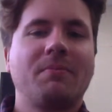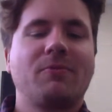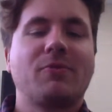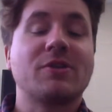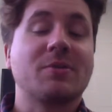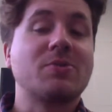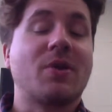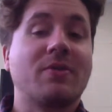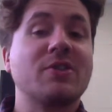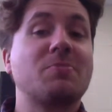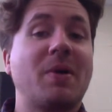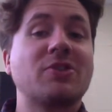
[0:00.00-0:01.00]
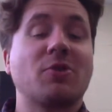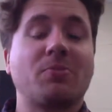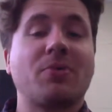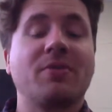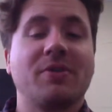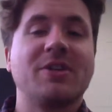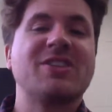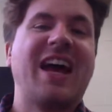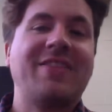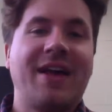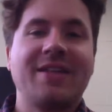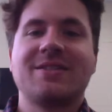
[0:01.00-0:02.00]
for some sort of a special privilege.
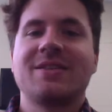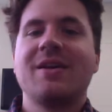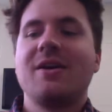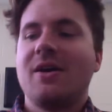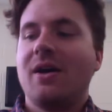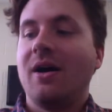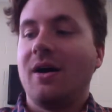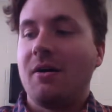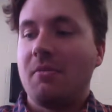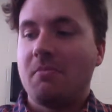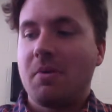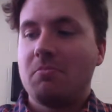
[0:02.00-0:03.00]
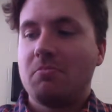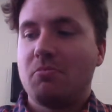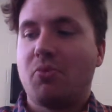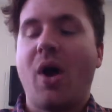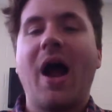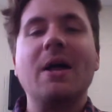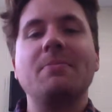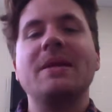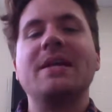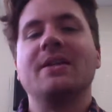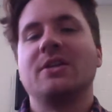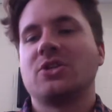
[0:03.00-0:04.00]
And that's
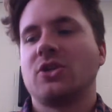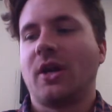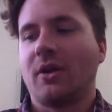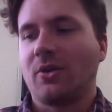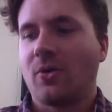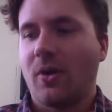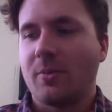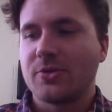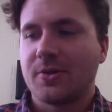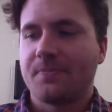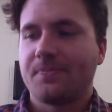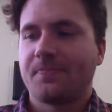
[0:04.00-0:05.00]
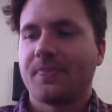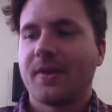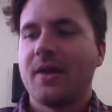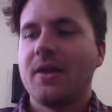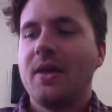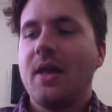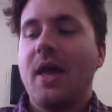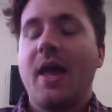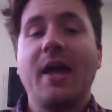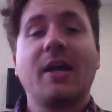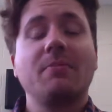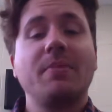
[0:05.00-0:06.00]
bribee initiated corruption.
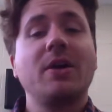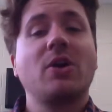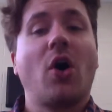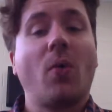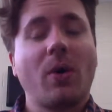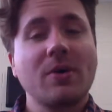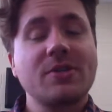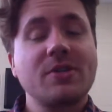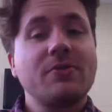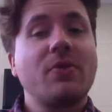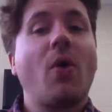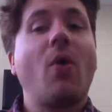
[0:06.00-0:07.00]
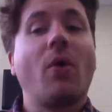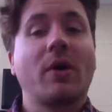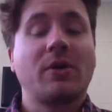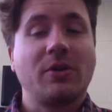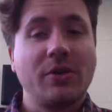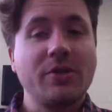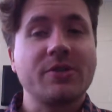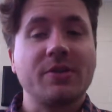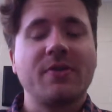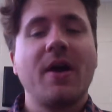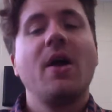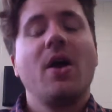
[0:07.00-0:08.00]
It can be coercive or collusive.
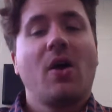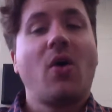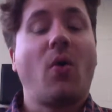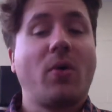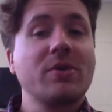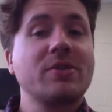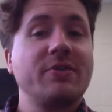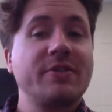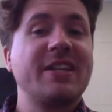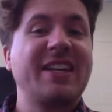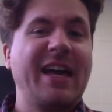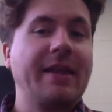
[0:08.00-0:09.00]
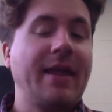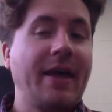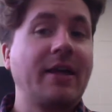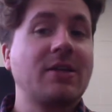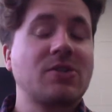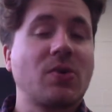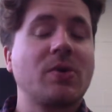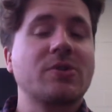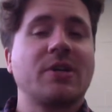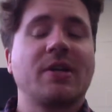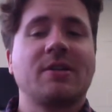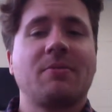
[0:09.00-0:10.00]
Coercive is, again, like
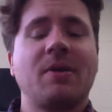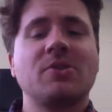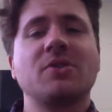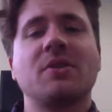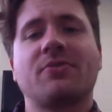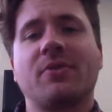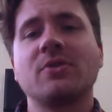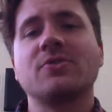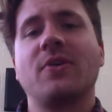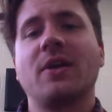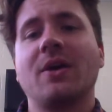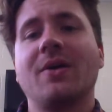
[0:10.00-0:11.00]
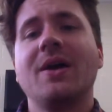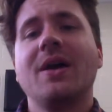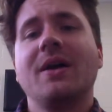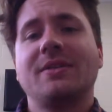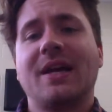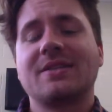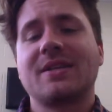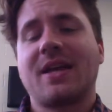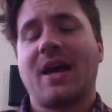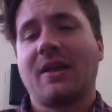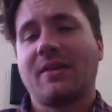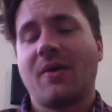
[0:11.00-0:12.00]
extortion, as I mentioned in the first video. That's the
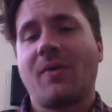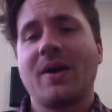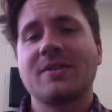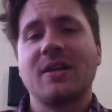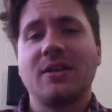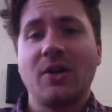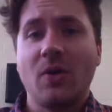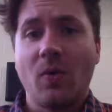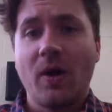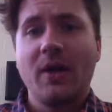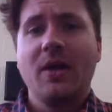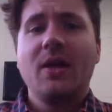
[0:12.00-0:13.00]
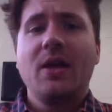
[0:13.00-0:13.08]
kind of thing where I say, you know what?